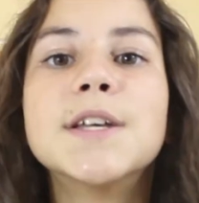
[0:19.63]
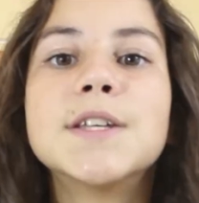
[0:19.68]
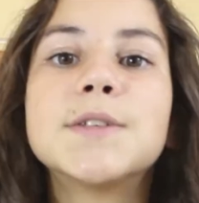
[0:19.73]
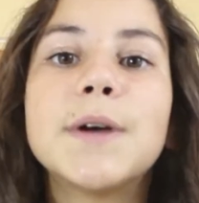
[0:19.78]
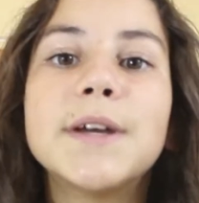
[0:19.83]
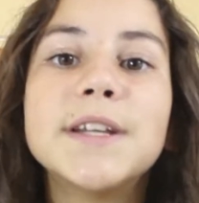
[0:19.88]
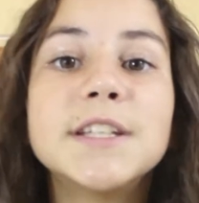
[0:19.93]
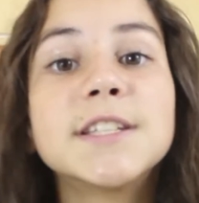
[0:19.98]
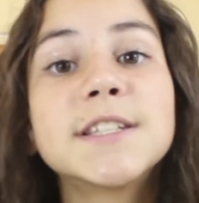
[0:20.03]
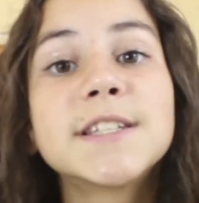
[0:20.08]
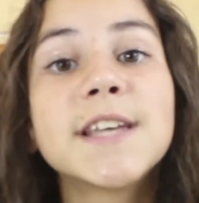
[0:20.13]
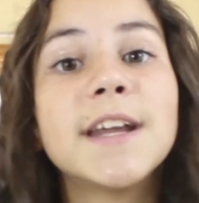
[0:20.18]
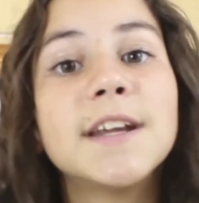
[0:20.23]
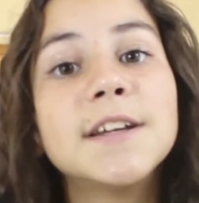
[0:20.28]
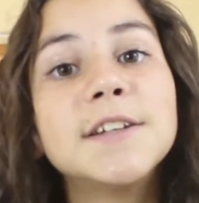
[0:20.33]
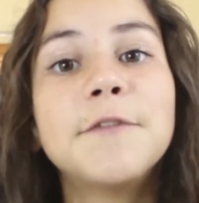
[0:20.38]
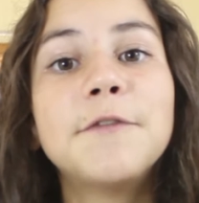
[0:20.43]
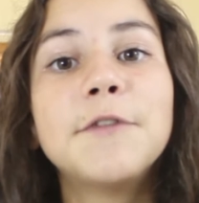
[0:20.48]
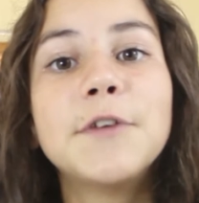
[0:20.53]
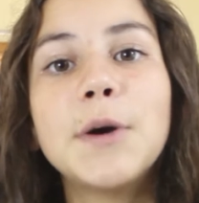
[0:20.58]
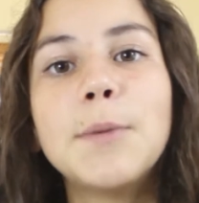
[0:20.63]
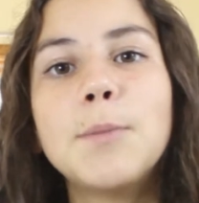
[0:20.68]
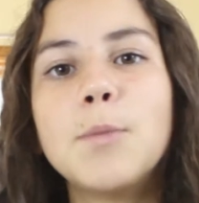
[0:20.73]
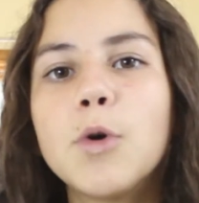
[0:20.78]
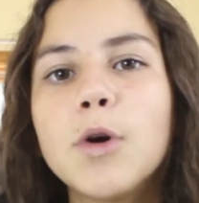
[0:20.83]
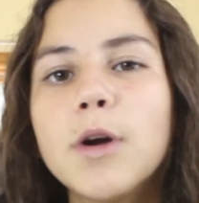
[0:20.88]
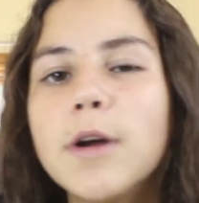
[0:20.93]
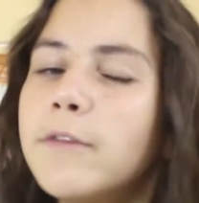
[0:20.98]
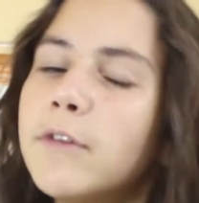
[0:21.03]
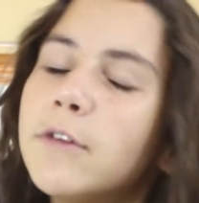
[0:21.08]
So I decided to film
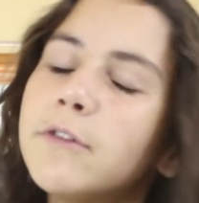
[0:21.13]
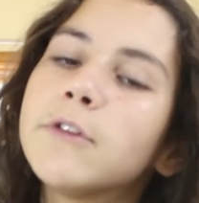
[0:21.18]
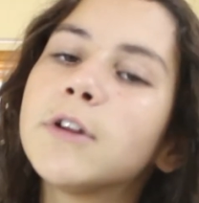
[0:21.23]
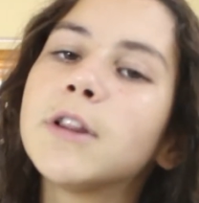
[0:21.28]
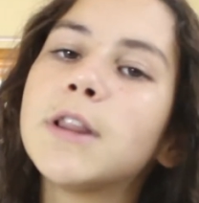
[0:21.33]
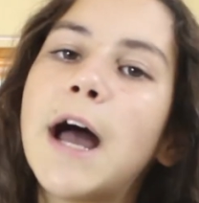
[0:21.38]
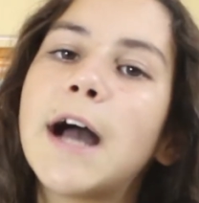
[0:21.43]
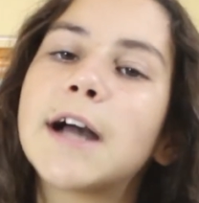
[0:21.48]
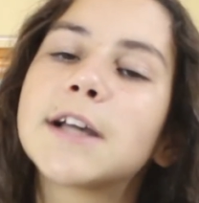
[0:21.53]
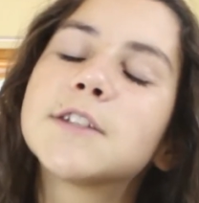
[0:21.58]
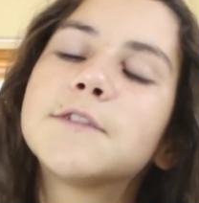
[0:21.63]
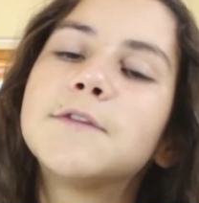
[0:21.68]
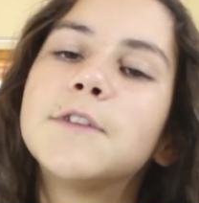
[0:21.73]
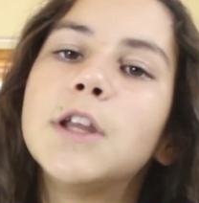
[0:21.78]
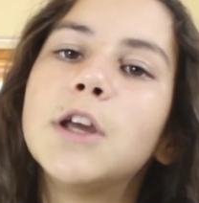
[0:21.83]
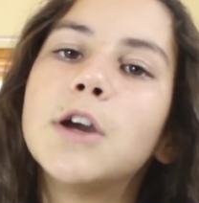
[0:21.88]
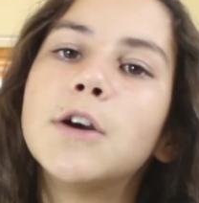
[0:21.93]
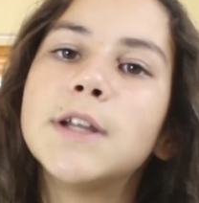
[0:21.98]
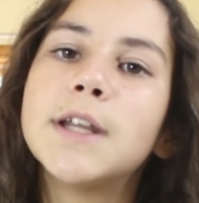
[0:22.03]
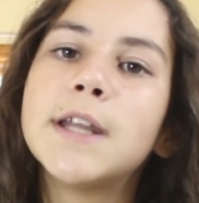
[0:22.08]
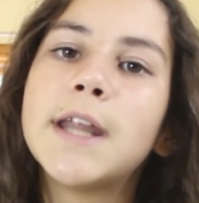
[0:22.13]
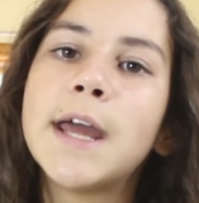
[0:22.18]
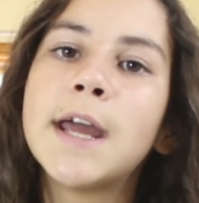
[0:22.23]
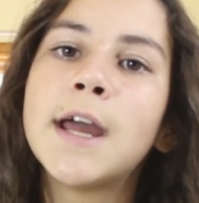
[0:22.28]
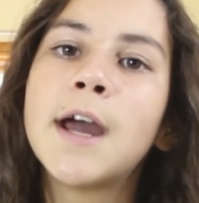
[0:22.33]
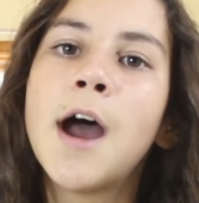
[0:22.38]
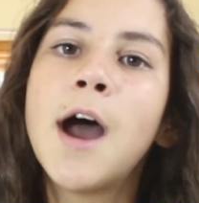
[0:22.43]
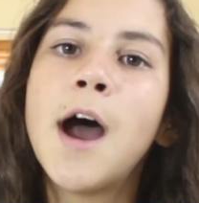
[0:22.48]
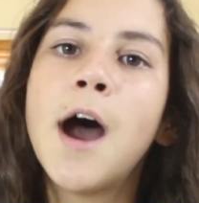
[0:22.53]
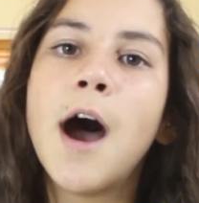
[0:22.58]
more of a relaxed video
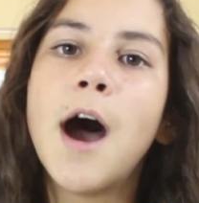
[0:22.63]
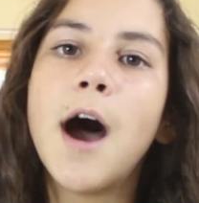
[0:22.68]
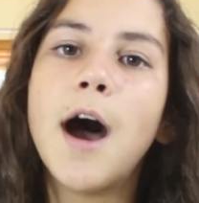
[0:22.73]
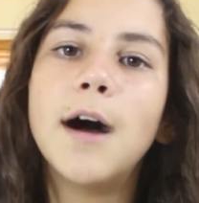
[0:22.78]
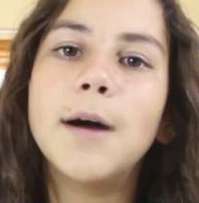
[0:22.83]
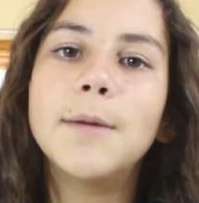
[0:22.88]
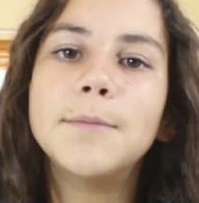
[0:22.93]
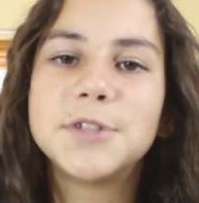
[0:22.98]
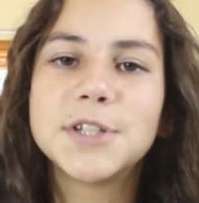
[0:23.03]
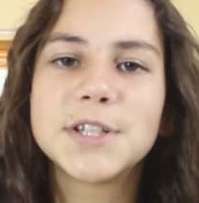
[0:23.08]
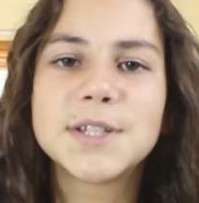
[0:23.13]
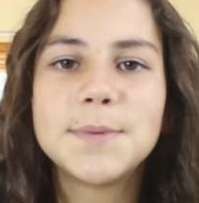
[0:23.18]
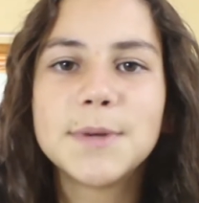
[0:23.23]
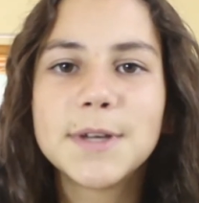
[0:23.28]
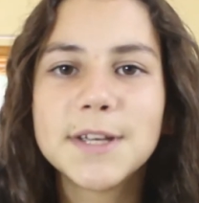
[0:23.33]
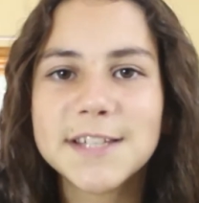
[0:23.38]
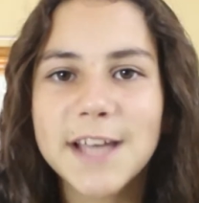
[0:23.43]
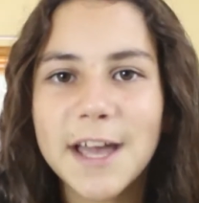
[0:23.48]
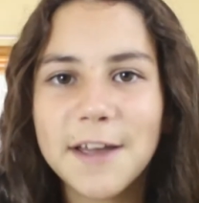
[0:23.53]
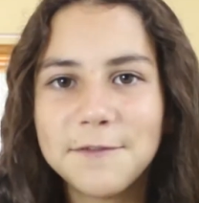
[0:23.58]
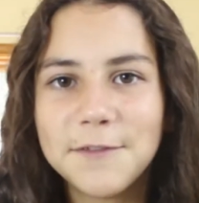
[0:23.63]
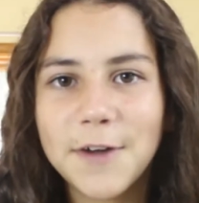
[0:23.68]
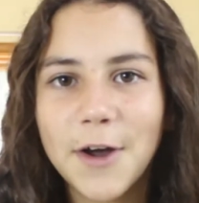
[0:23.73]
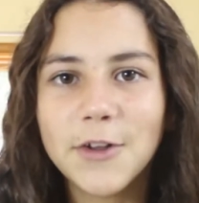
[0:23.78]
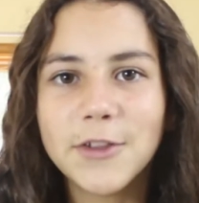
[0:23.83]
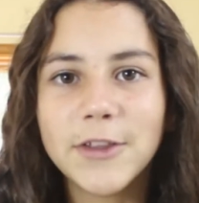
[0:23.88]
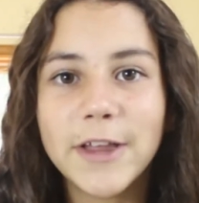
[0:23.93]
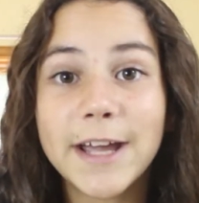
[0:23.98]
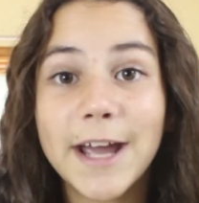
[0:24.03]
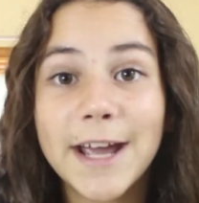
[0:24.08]
today um, just because I
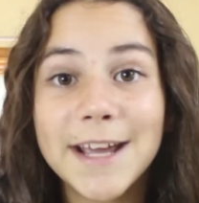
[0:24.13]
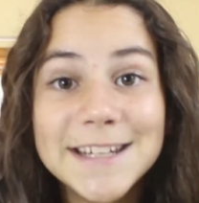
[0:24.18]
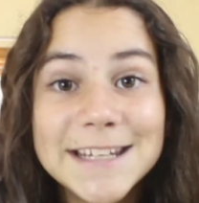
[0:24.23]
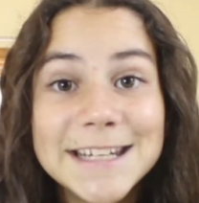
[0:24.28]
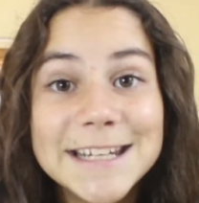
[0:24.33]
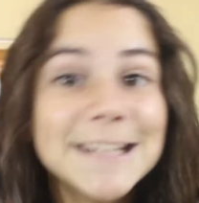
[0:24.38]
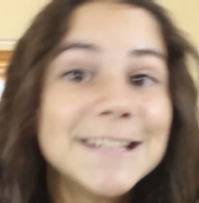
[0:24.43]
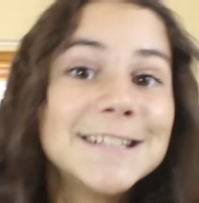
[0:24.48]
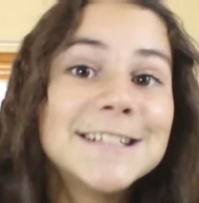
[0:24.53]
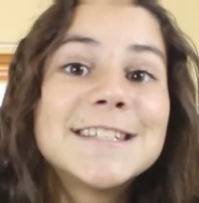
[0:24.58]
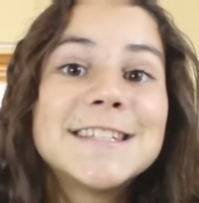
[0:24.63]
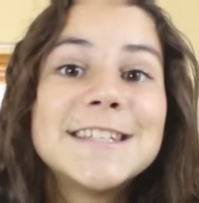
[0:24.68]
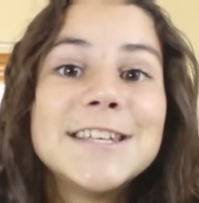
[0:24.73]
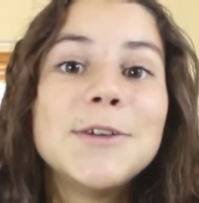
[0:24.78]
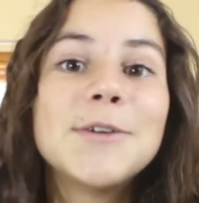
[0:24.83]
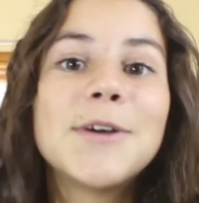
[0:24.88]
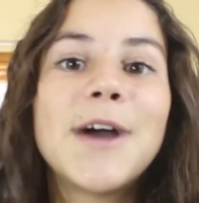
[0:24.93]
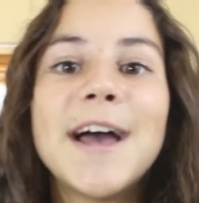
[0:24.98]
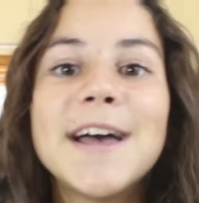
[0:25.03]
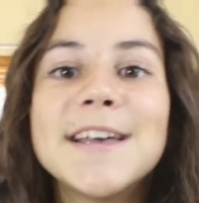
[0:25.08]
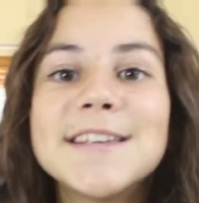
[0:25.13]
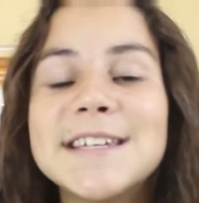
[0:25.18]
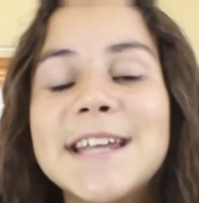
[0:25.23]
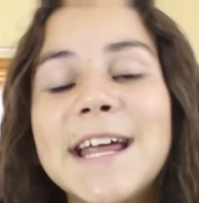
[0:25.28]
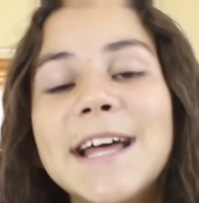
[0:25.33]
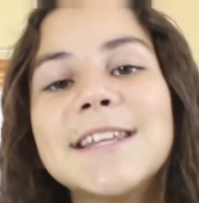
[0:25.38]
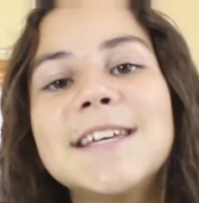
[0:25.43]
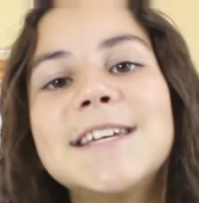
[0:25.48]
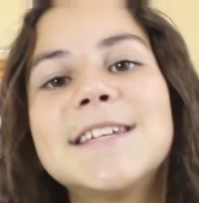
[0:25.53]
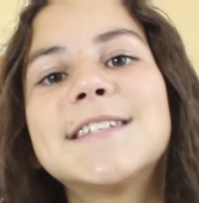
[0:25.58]
felt like I needed to see you guys and
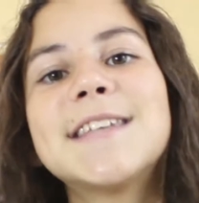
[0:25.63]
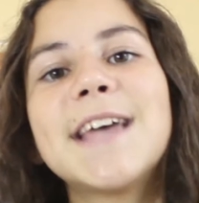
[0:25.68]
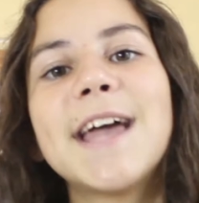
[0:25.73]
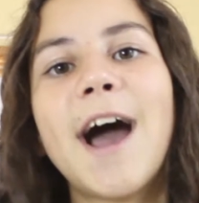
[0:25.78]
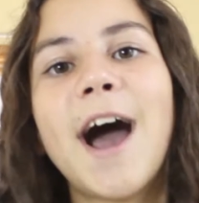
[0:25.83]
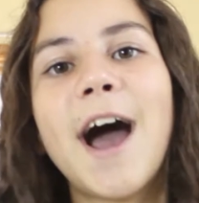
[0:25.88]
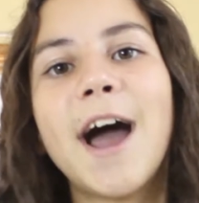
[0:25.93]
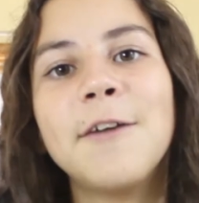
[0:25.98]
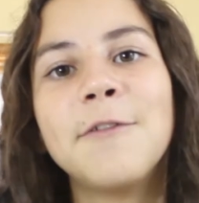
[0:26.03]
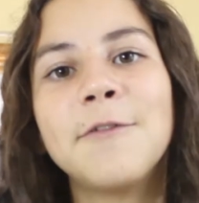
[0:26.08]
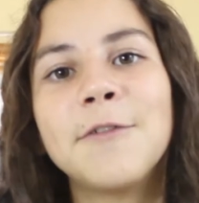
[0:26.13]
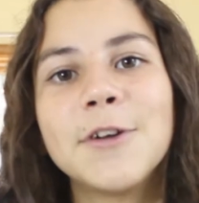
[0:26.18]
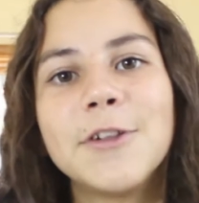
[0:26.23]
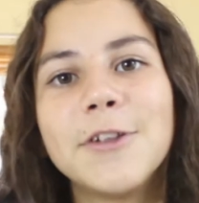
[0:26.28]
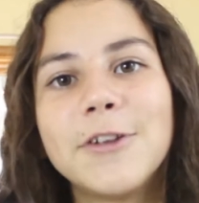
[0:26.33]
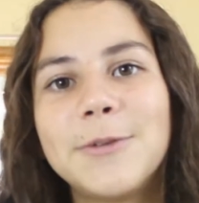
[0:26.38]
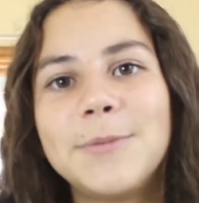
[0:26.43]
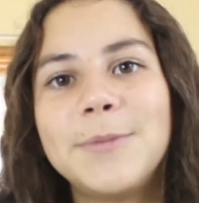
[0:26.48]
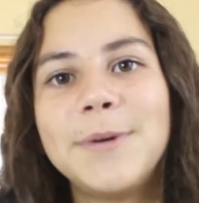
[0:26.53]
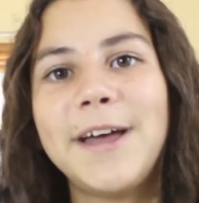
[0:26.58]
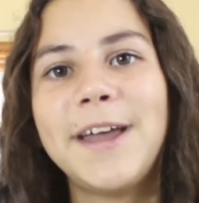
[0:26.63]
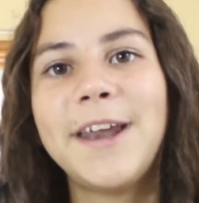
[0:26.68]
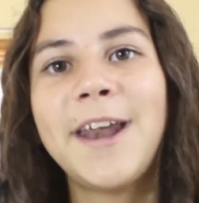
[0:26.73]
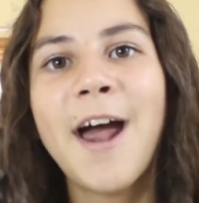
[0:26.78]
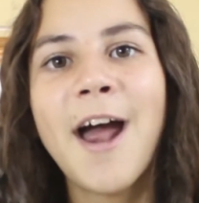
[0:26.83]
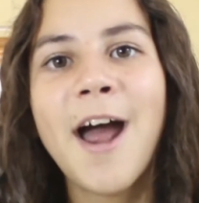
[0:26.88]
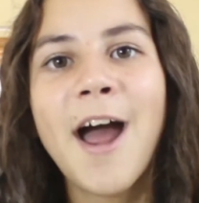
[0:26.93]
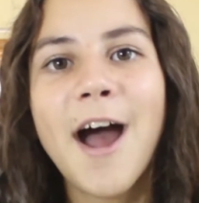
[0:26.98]
at least say hi for a little bit.